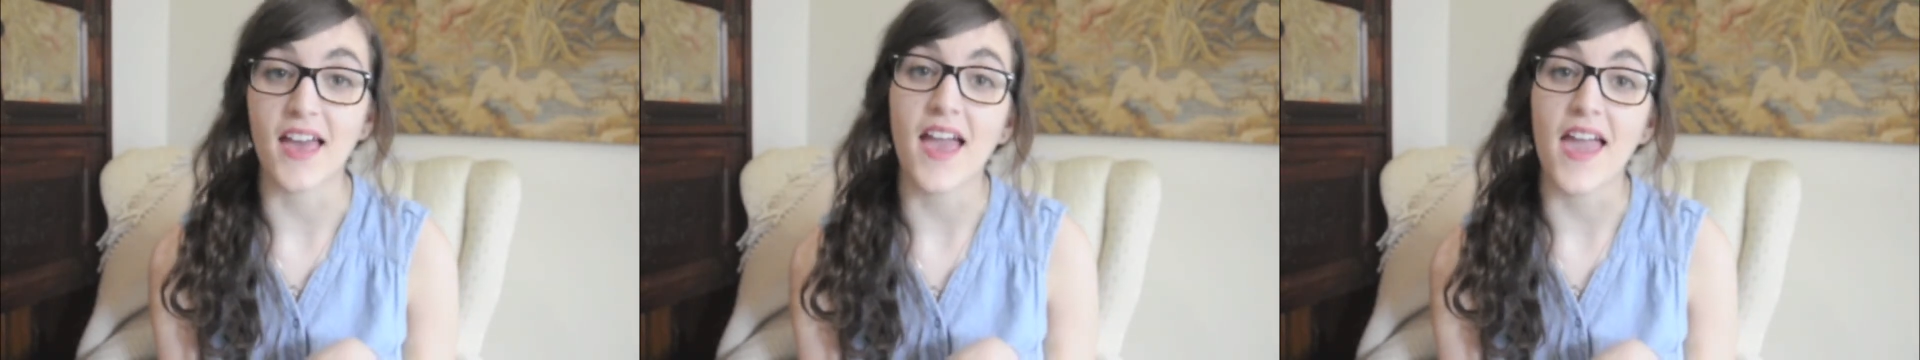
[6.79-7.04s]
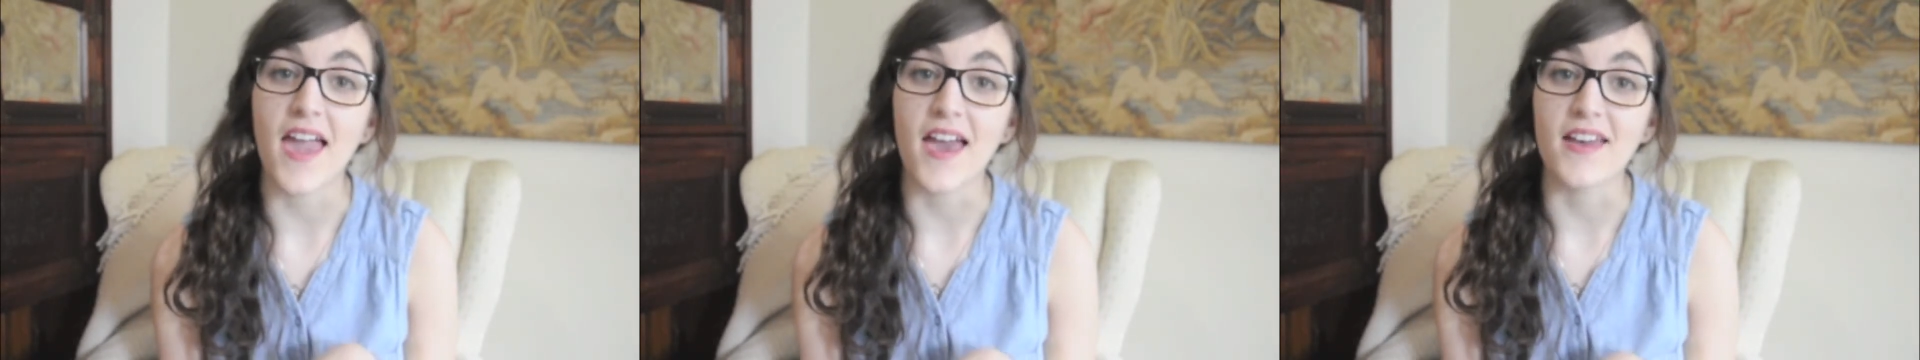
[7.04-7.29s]

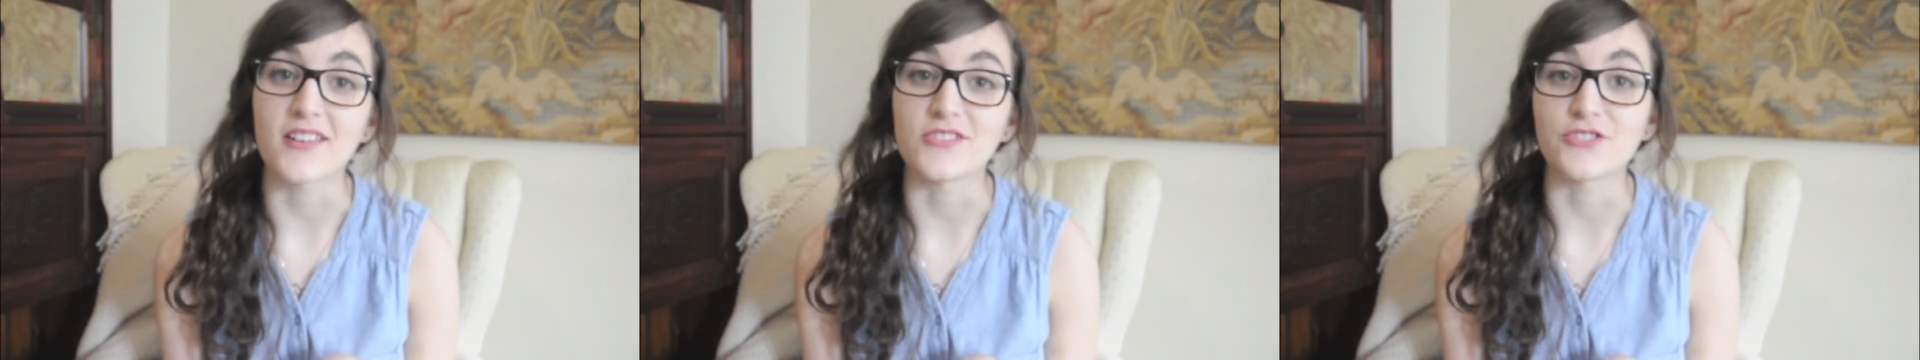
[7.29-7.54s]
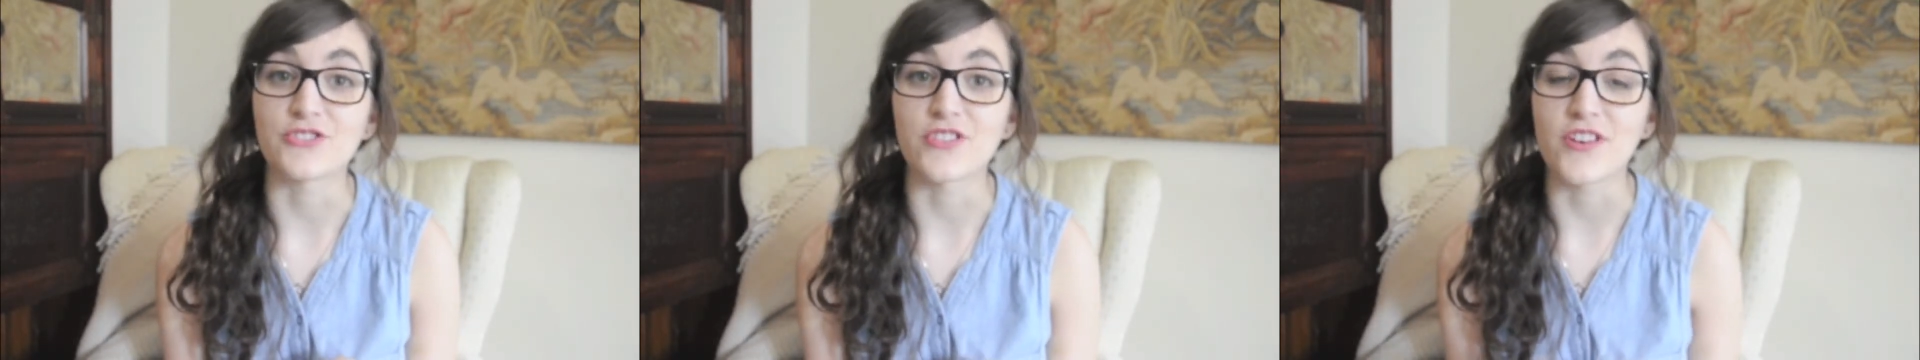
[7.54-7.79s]

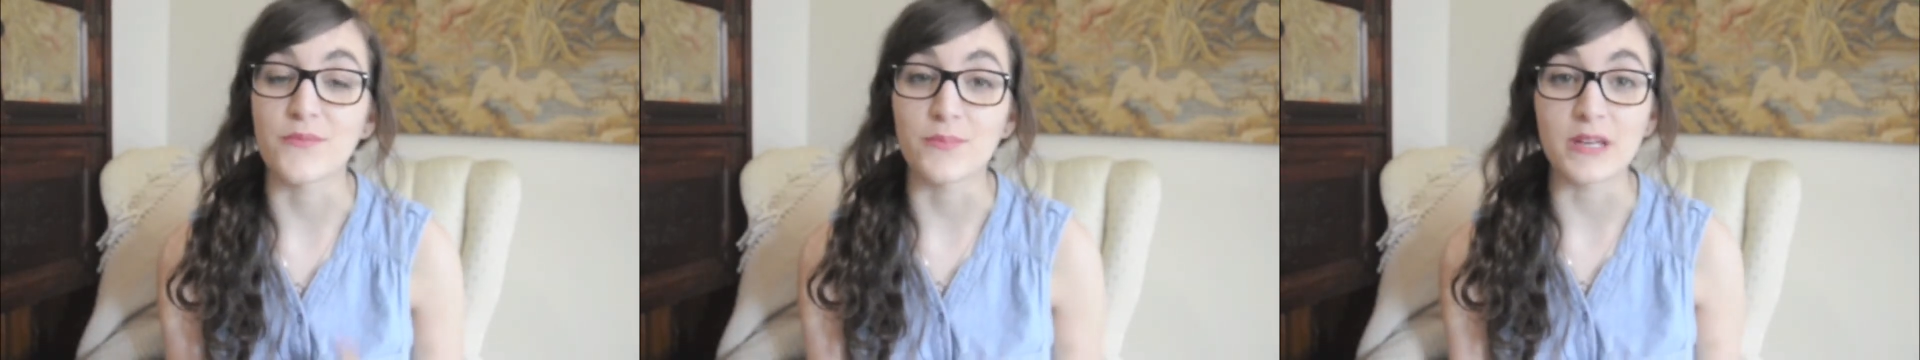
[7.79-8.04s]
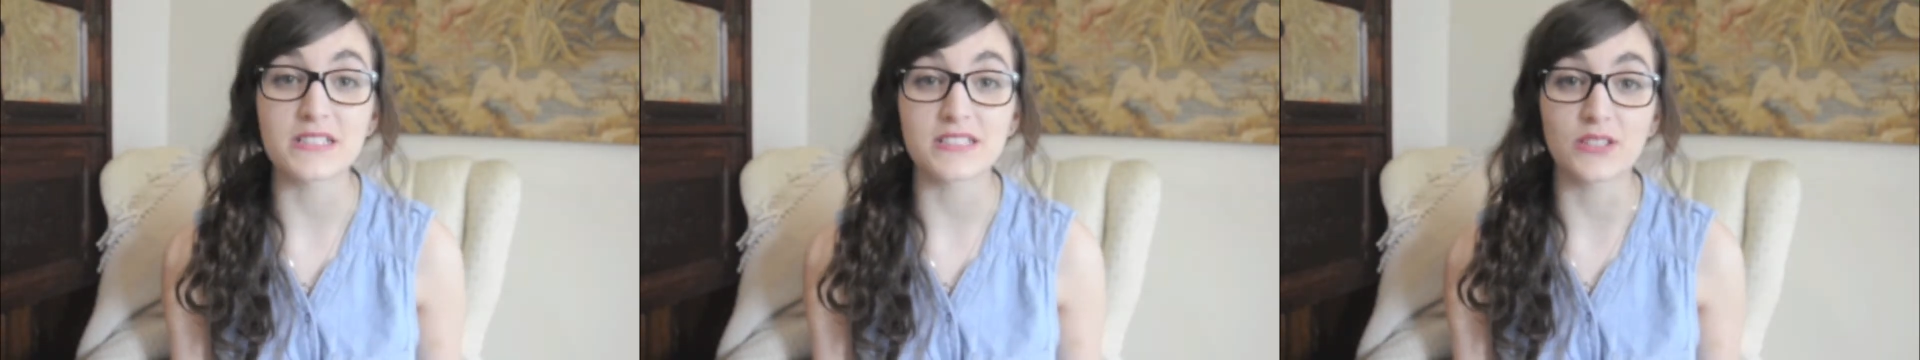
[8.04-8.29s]
and
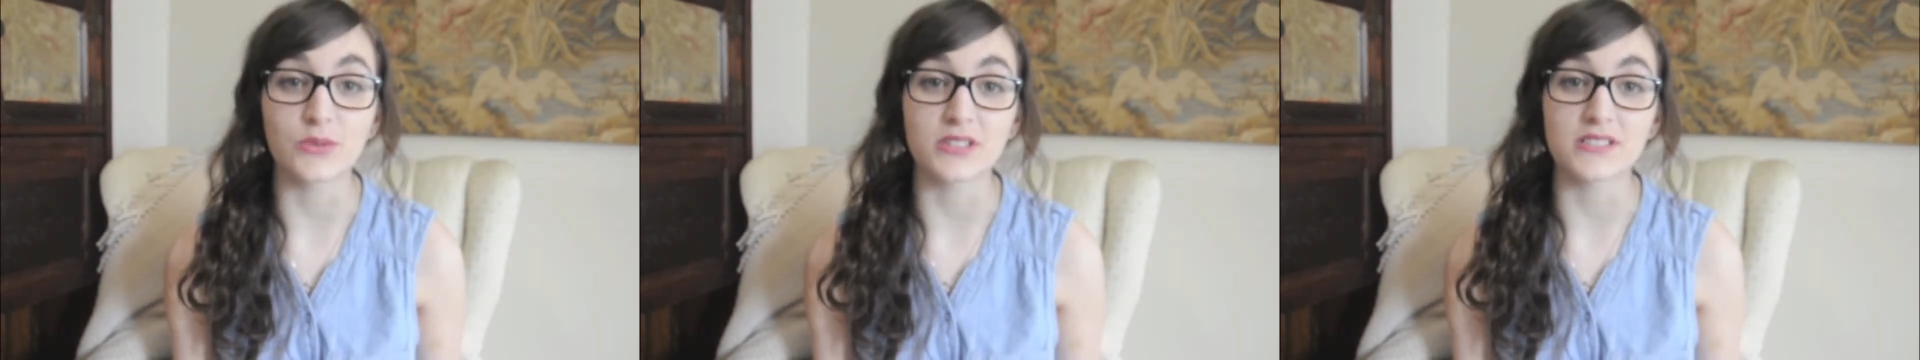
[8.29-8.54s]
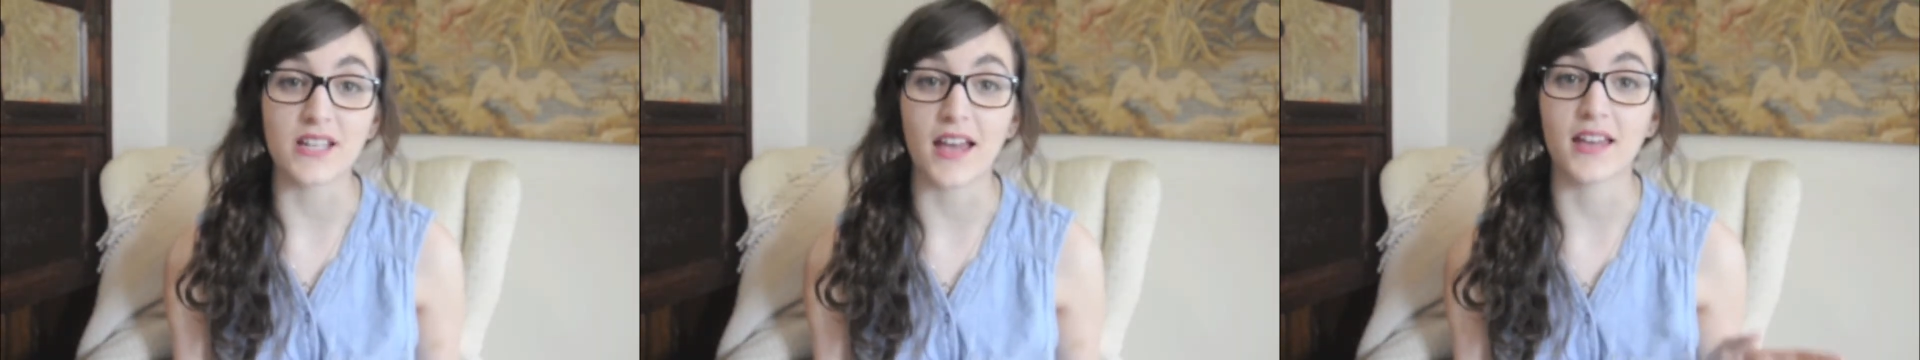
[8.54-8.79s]
basically what
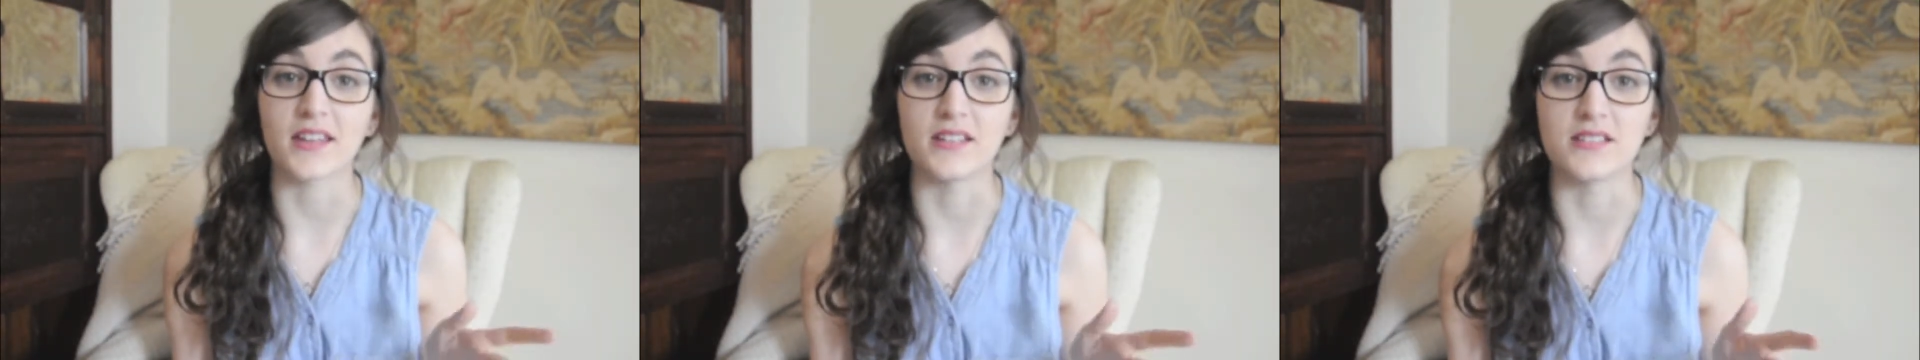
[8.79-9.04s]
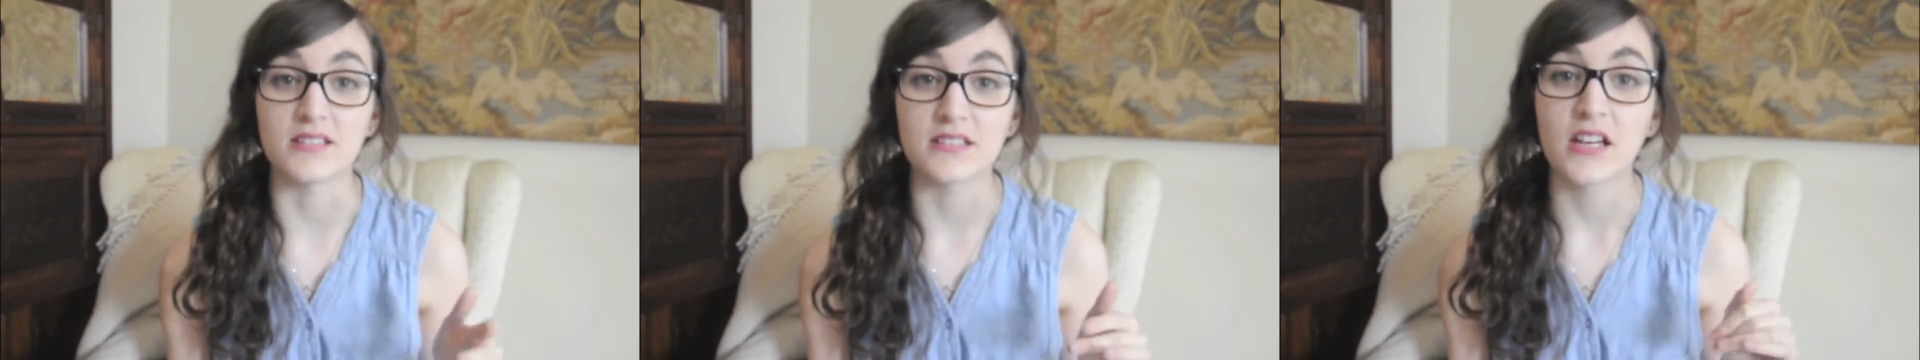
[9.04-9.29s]
this tag
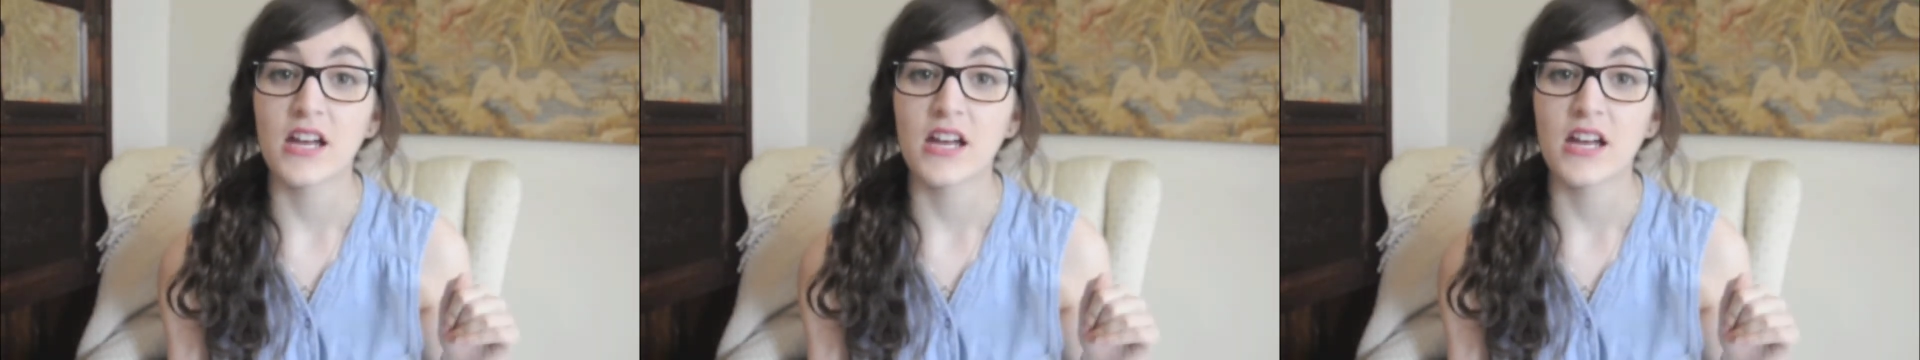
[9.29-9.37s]
is